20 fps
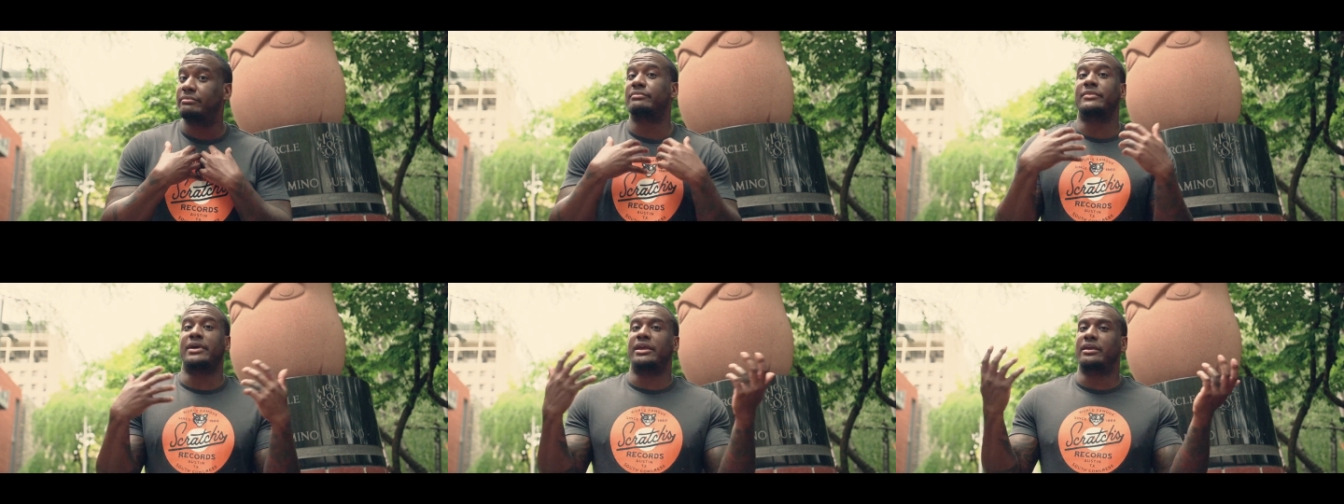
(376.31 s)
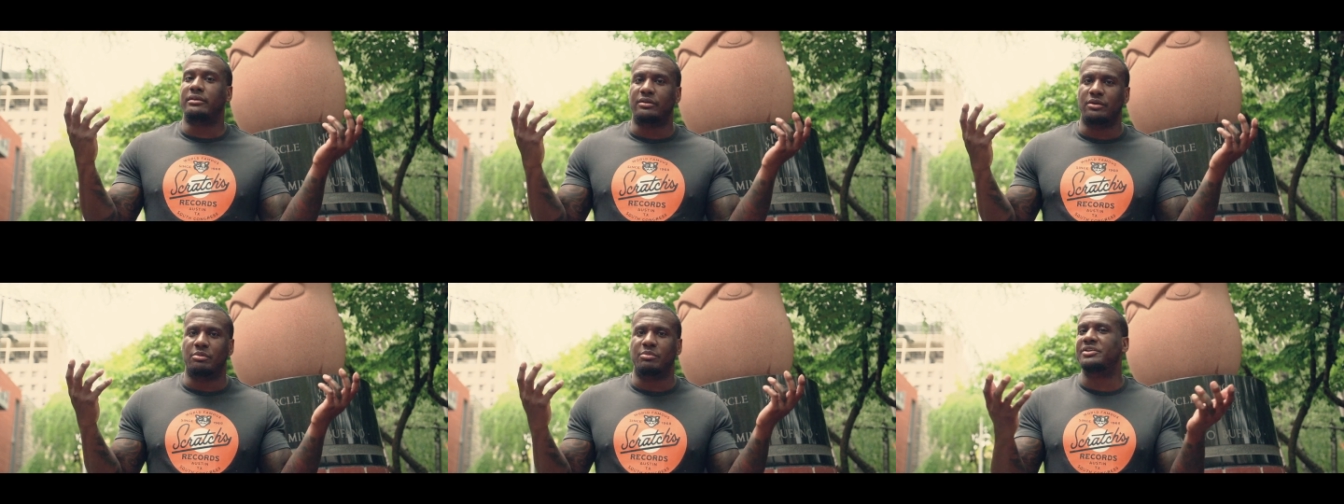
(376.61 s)

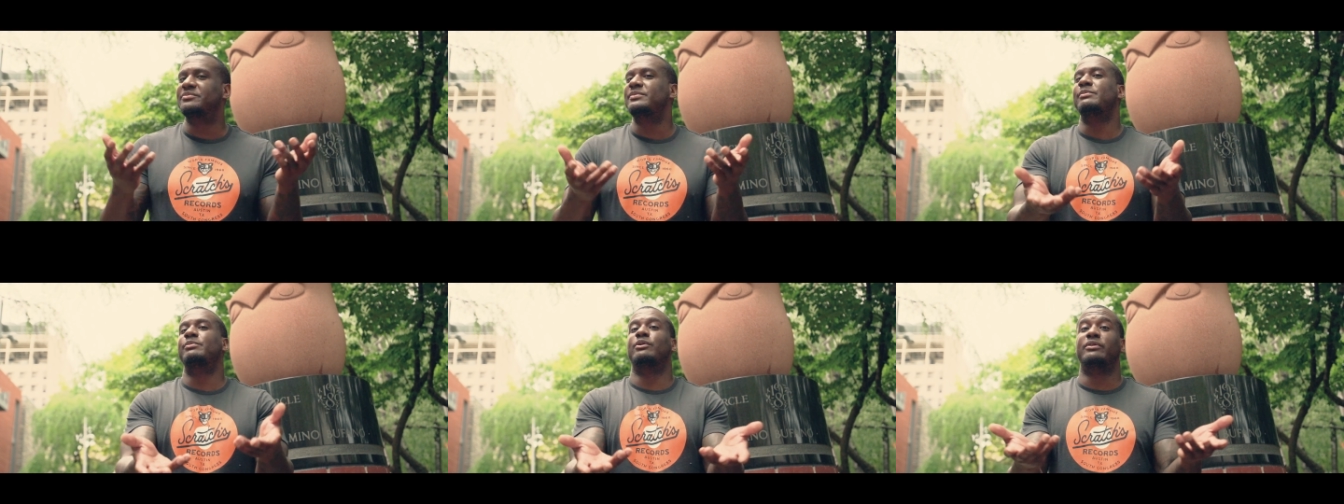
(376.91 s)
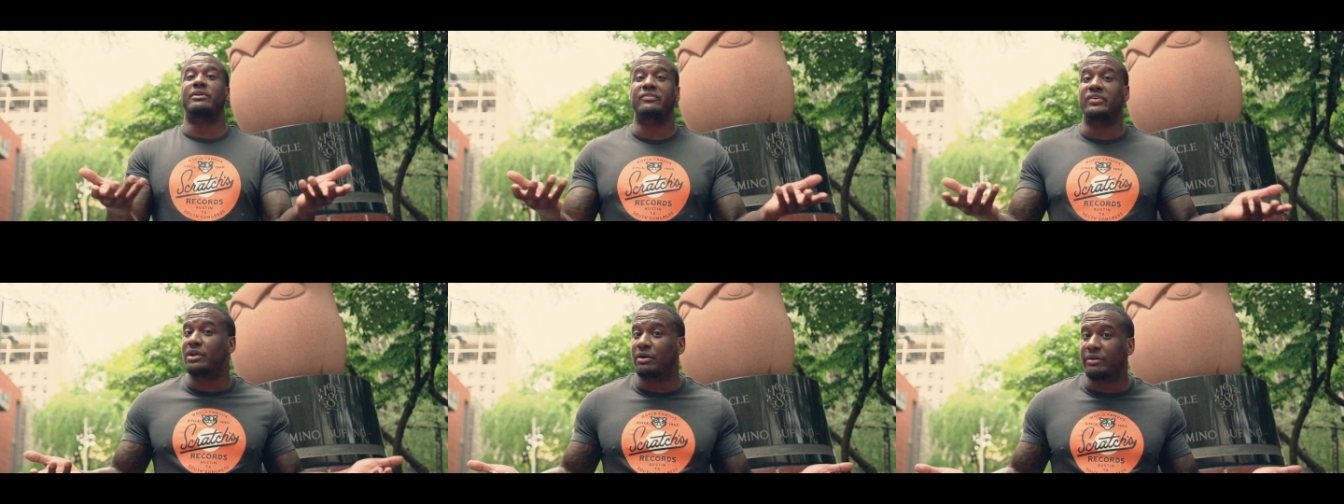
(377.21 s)
Like, you know, most people
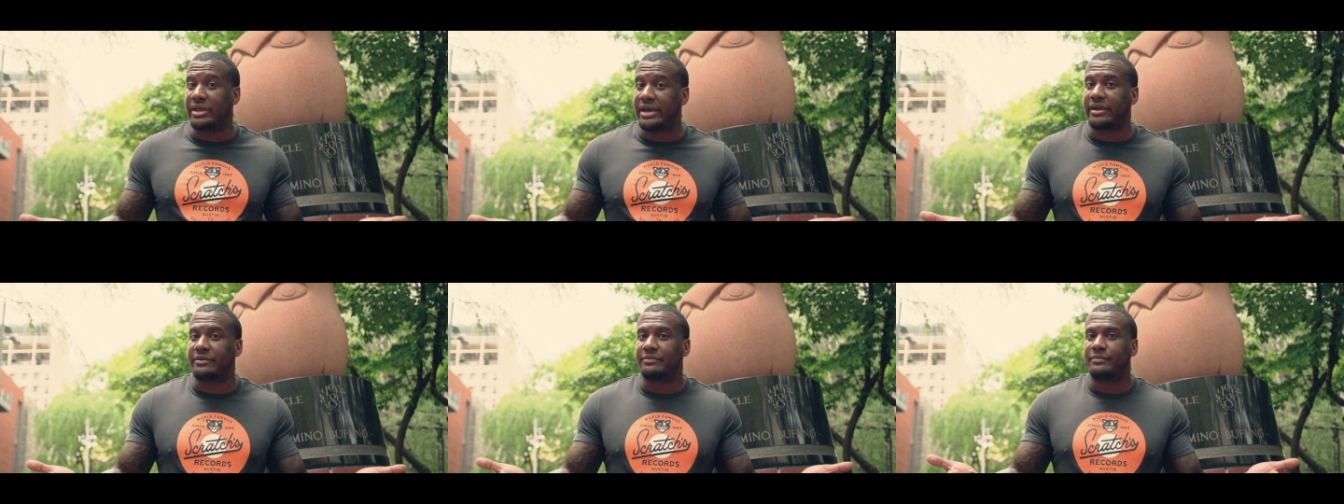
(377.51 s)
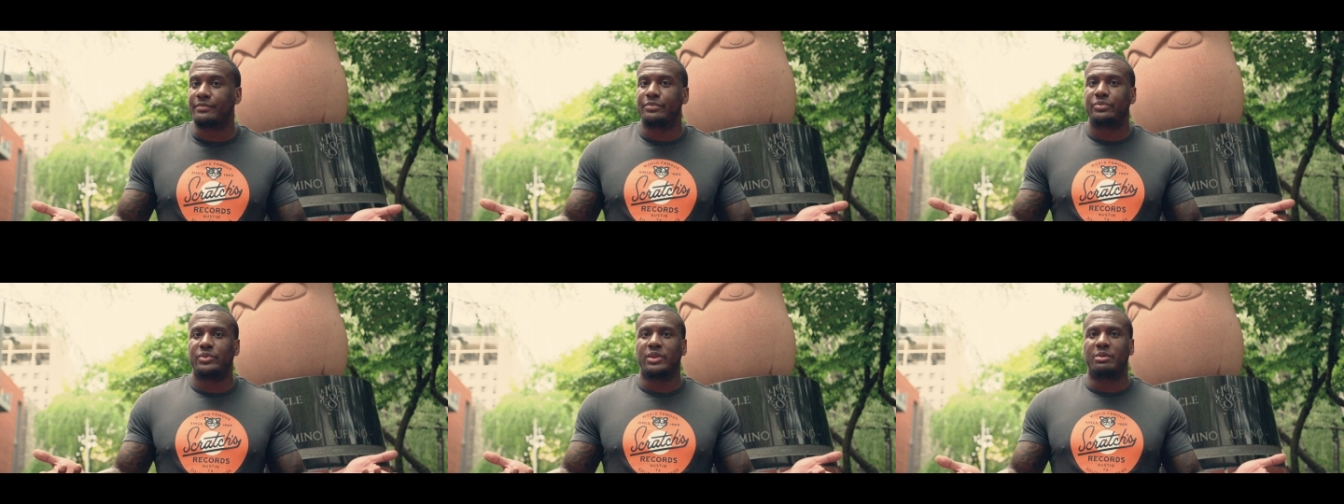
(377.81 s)
don't even know that
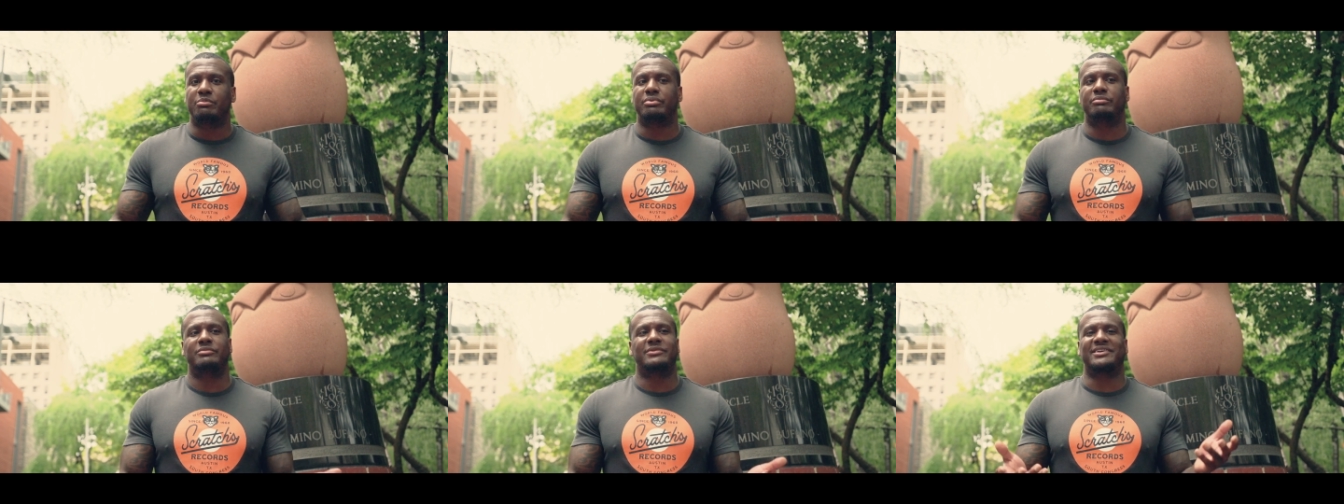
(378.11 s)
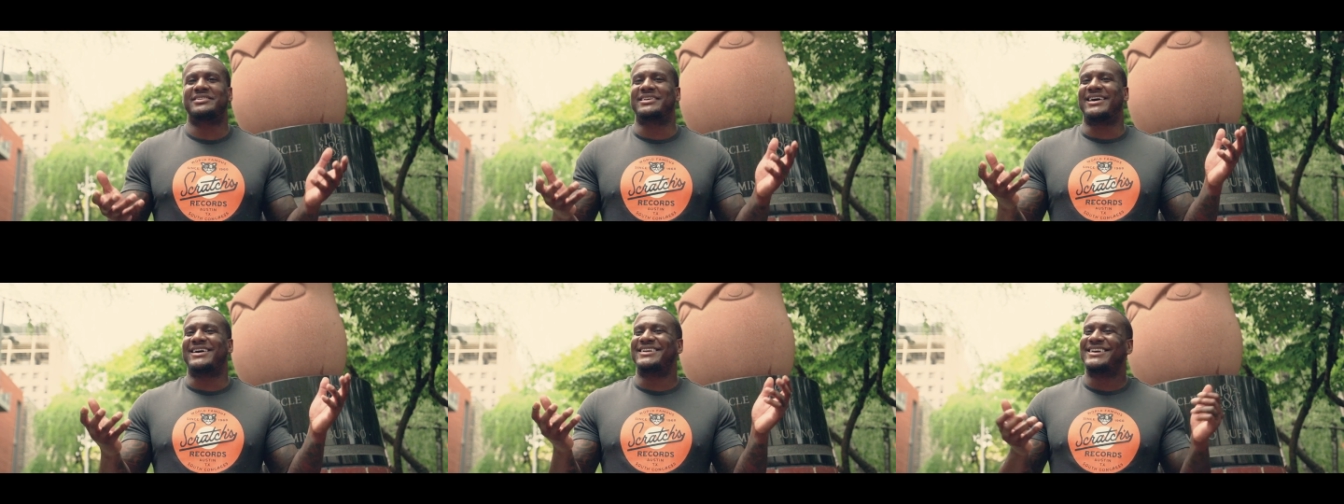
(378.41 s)

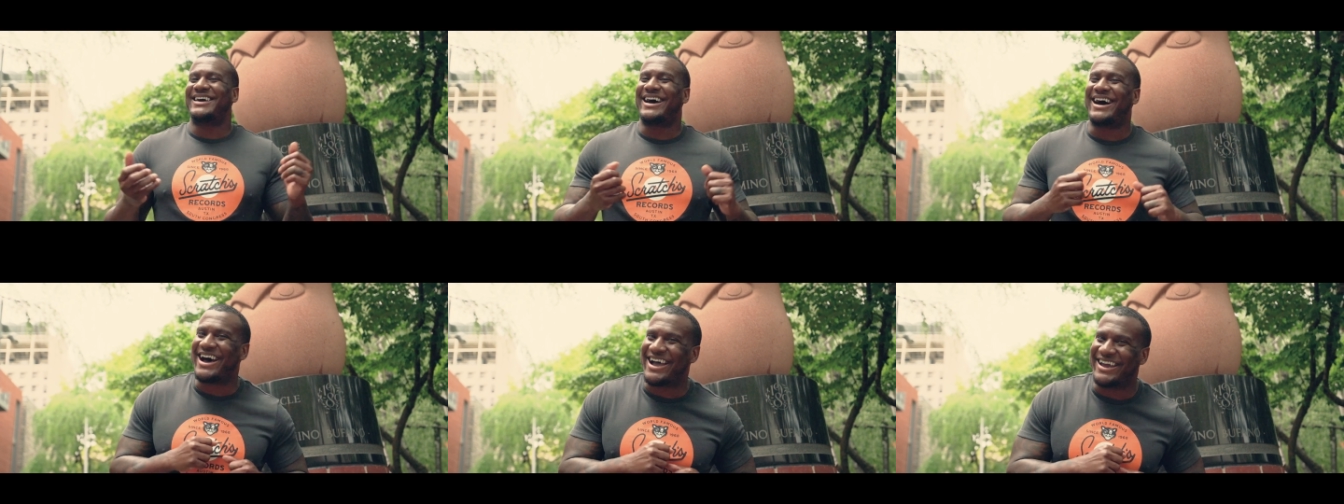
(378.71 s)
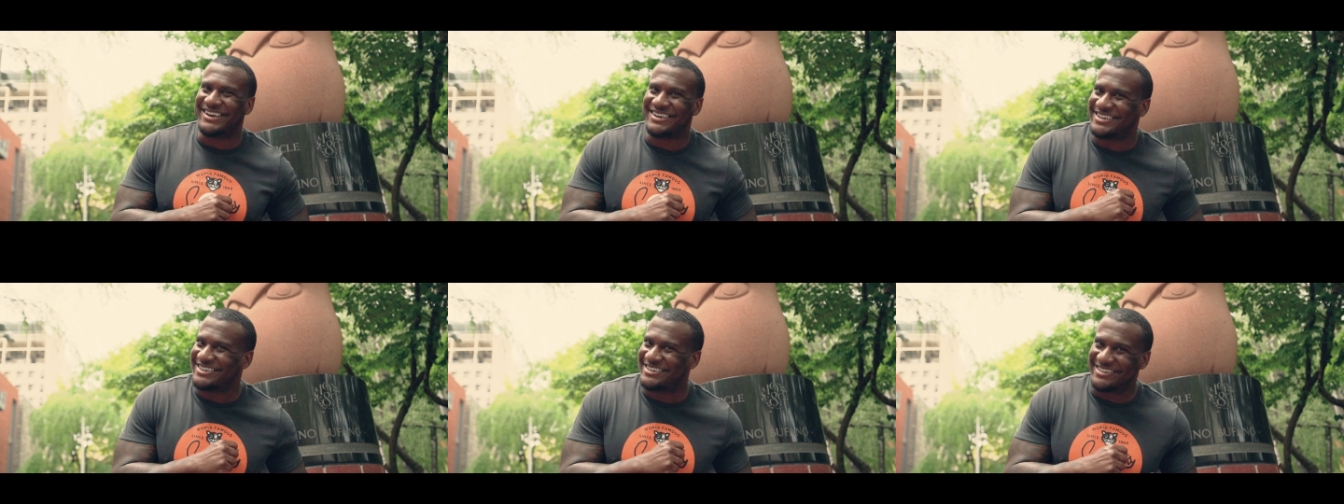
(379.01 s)
because I
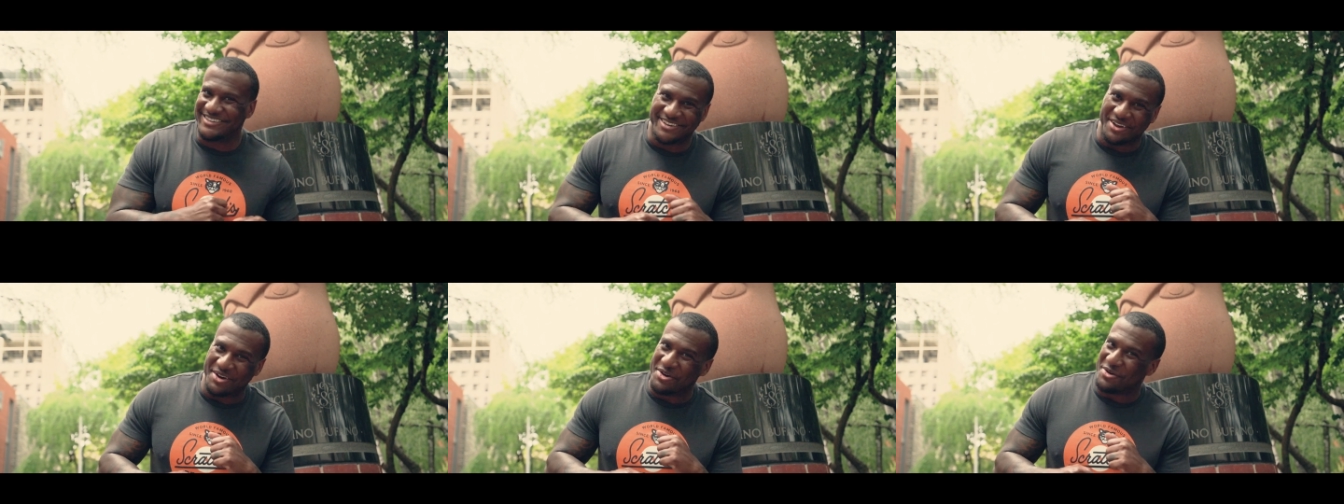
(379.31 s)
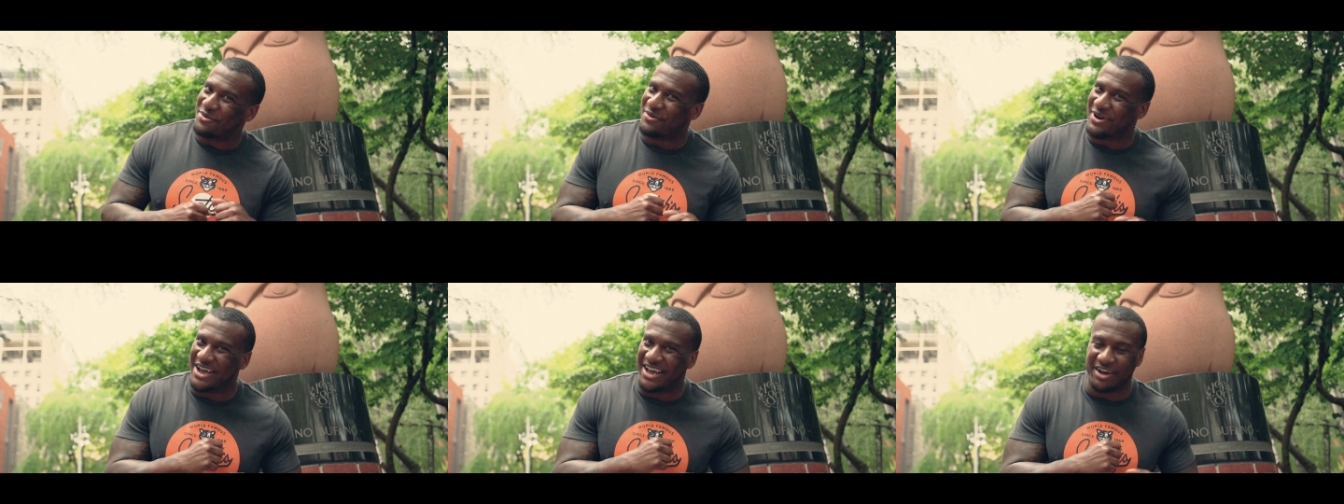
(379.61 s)
hide it so
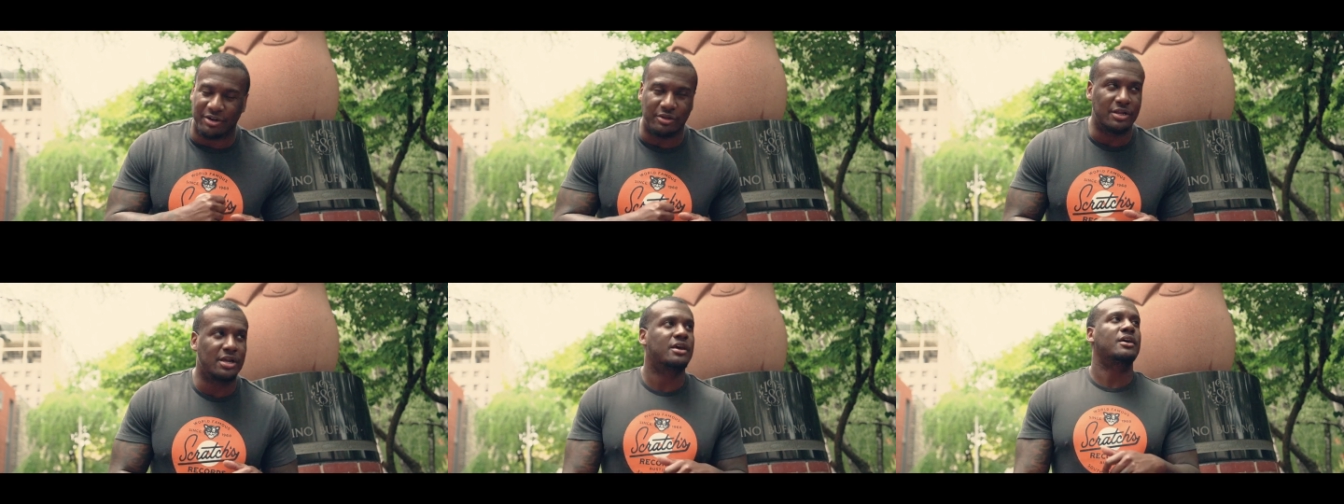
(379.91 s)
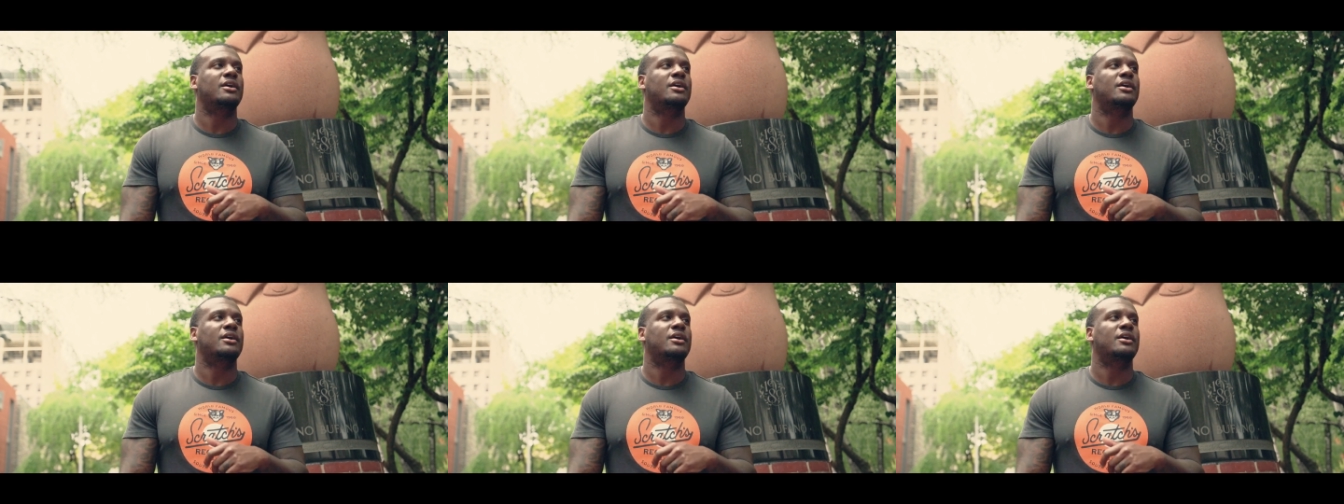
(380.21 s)
well.